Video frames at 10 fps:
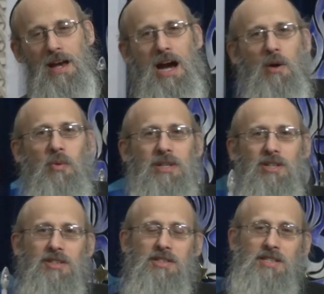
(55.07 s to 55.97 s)
How are we
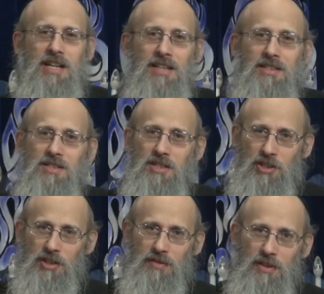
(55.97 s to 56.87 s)
to understand this
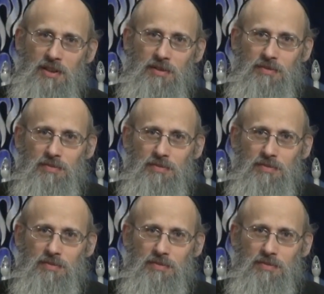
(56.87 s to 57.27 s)
teaching of Hillel?